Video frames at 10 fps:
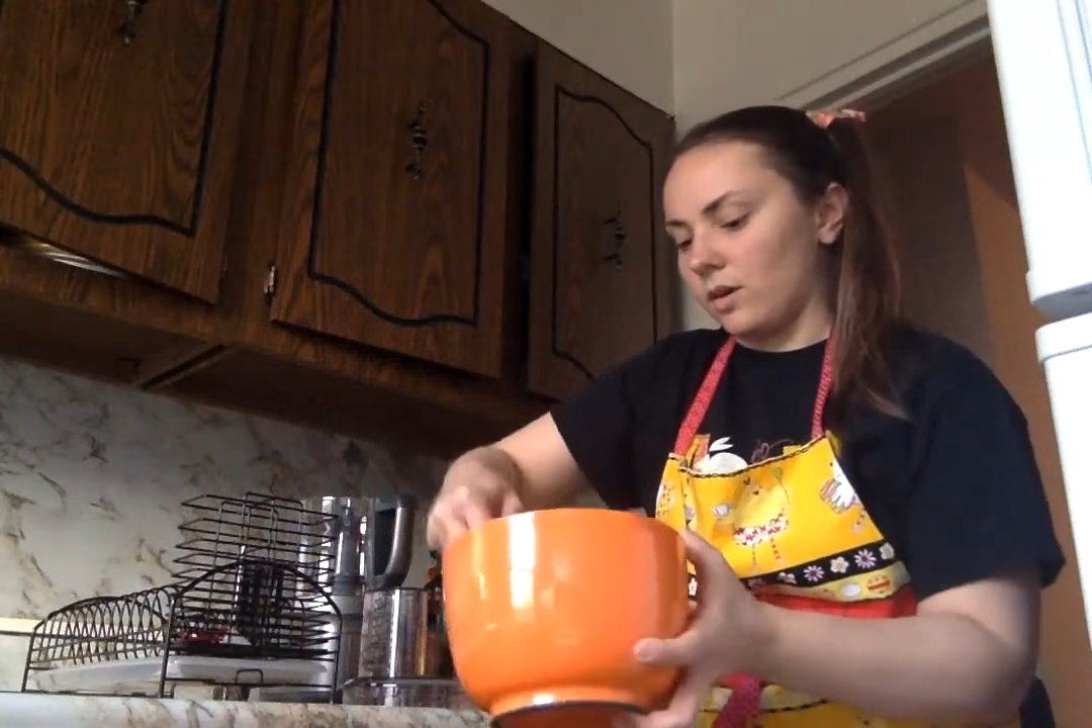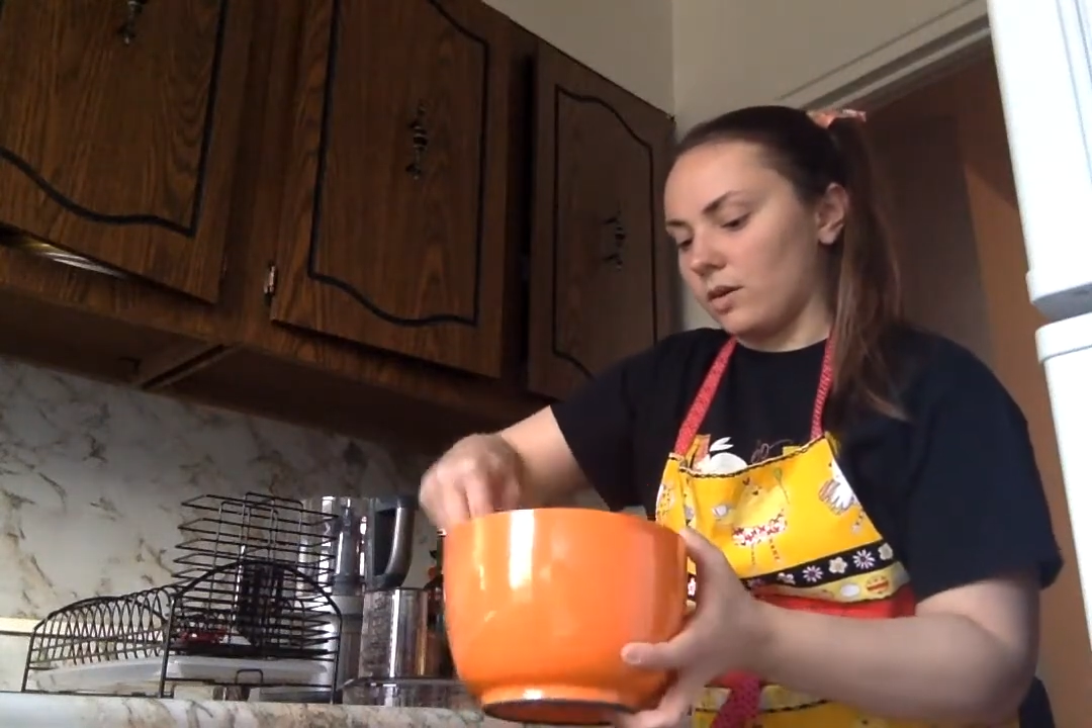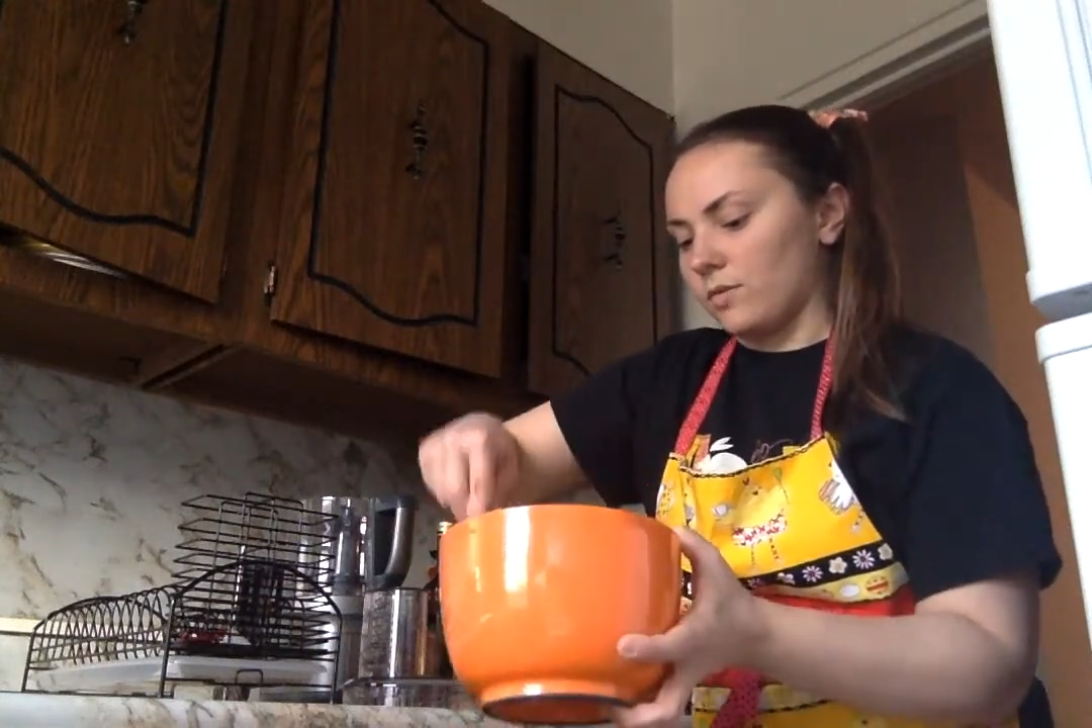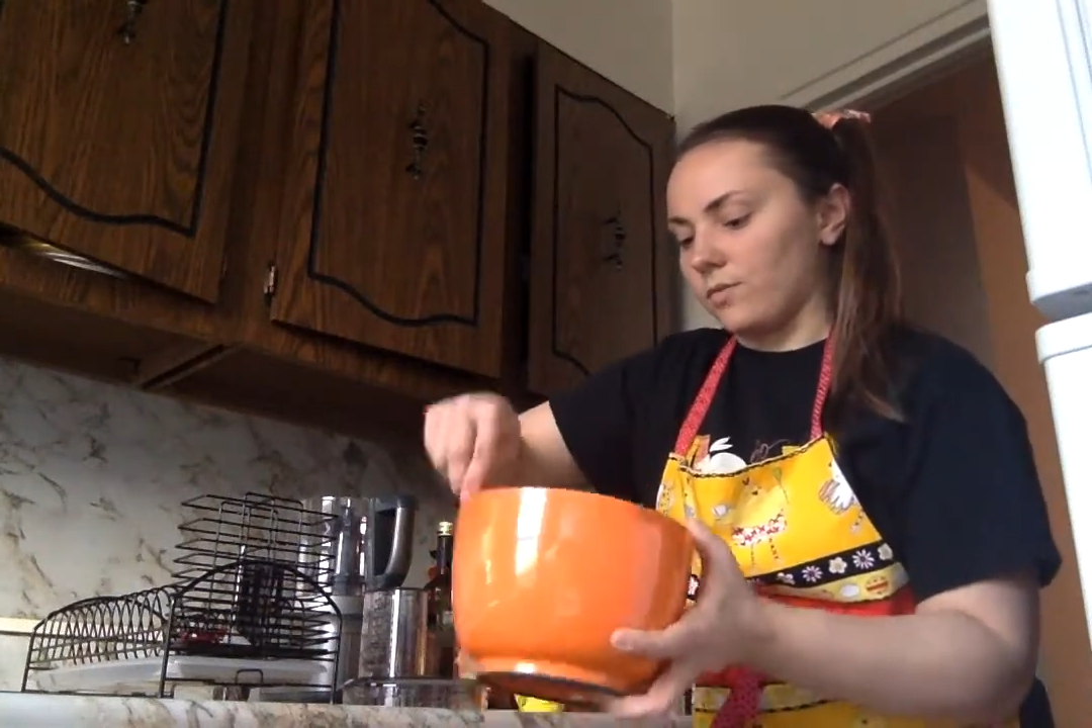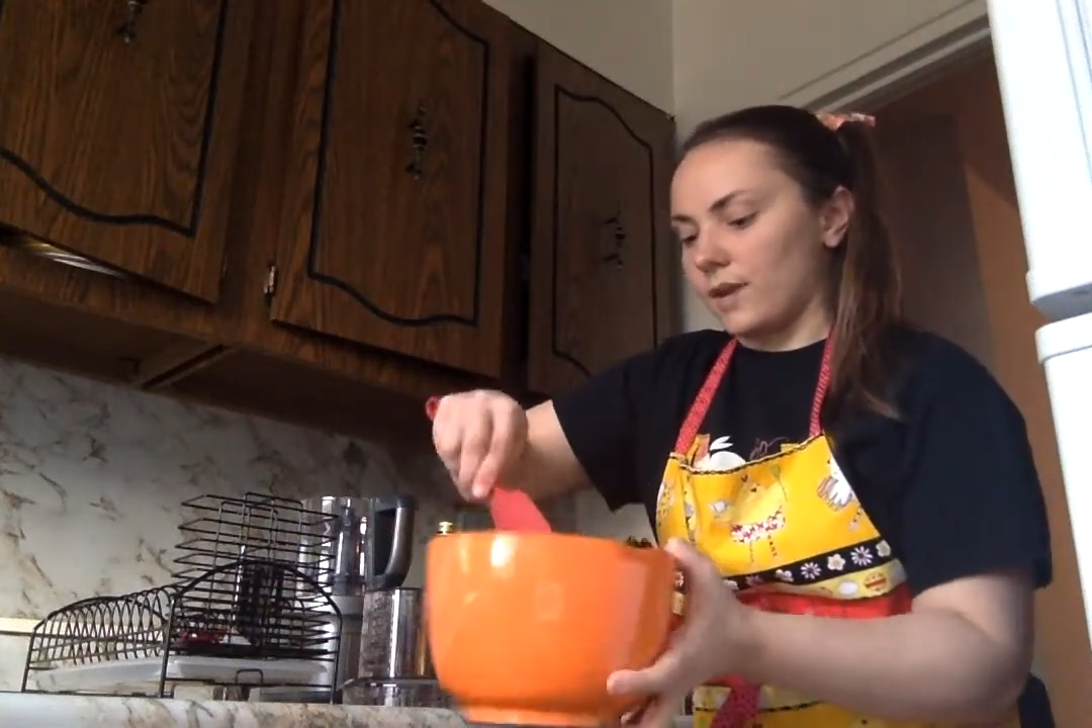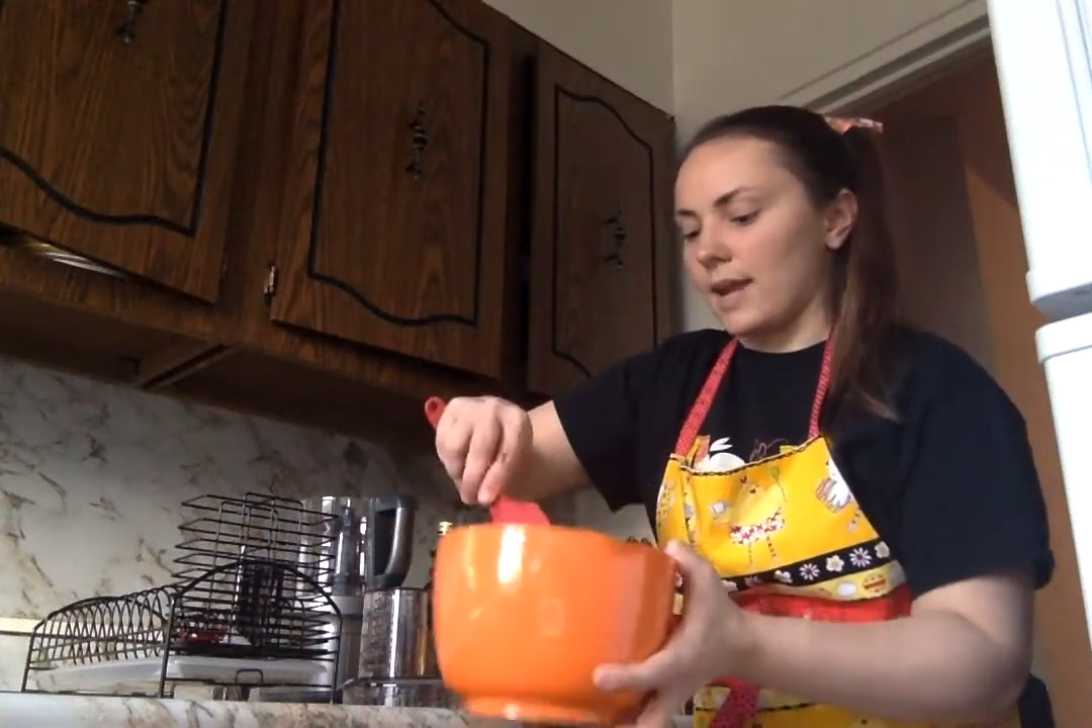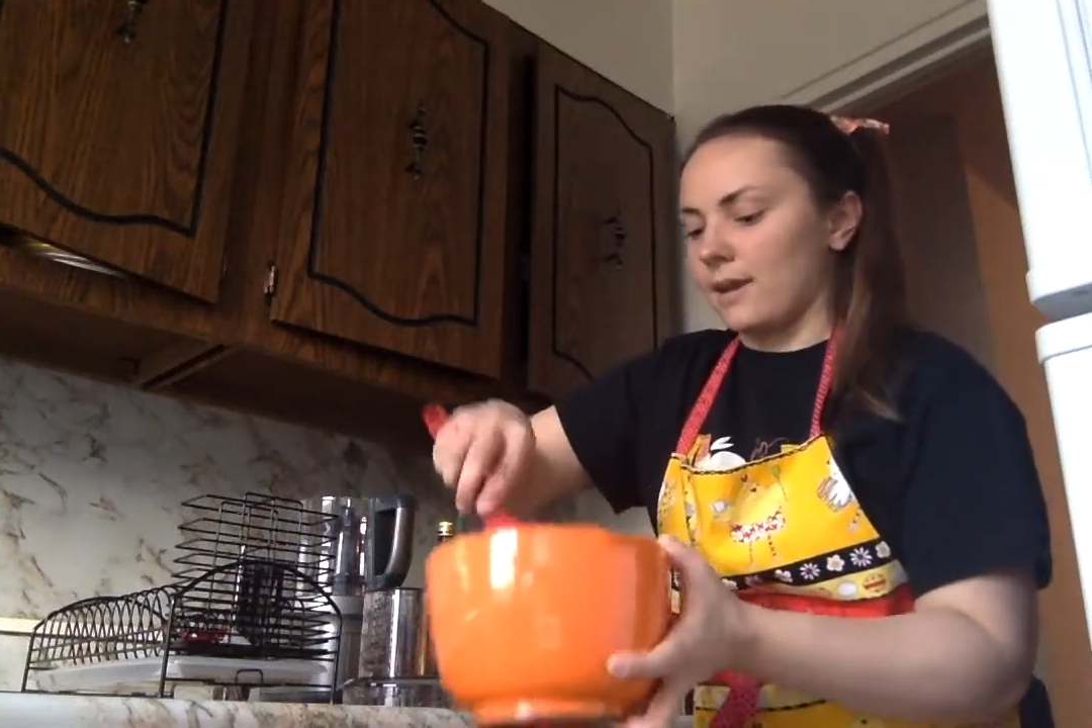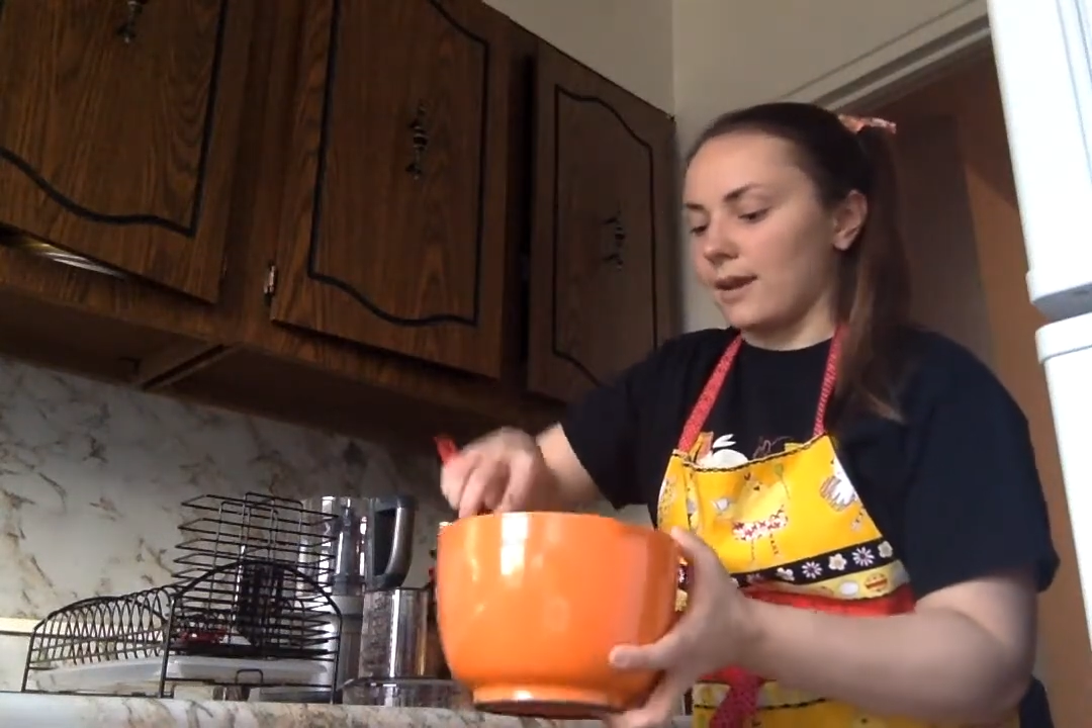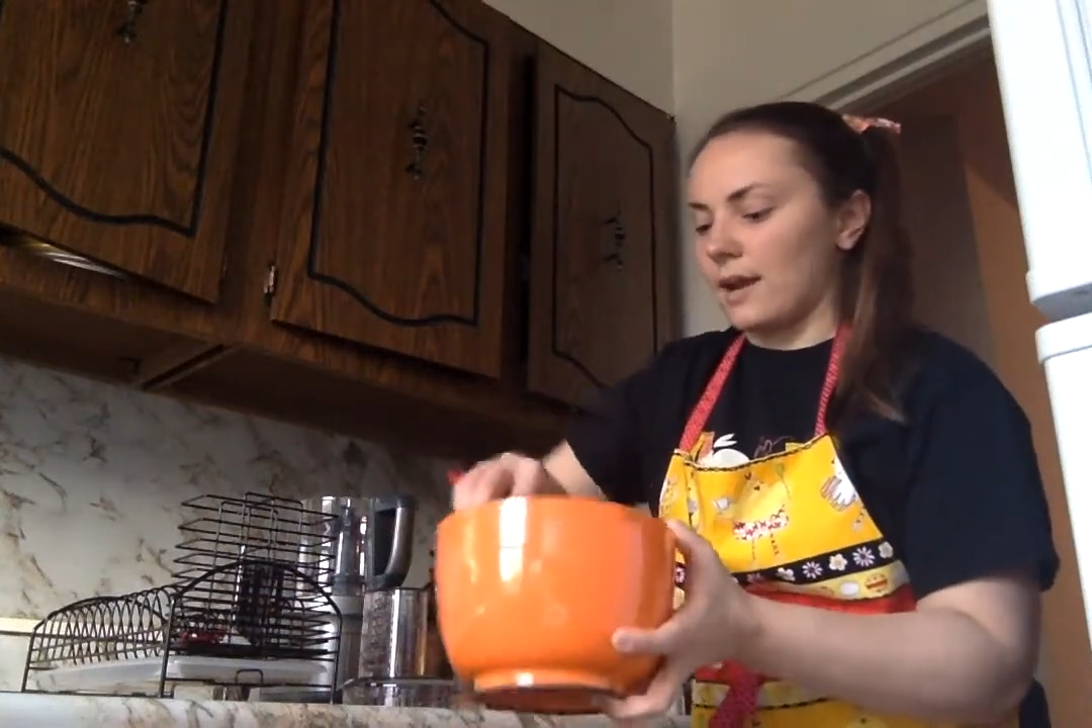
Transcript: All right,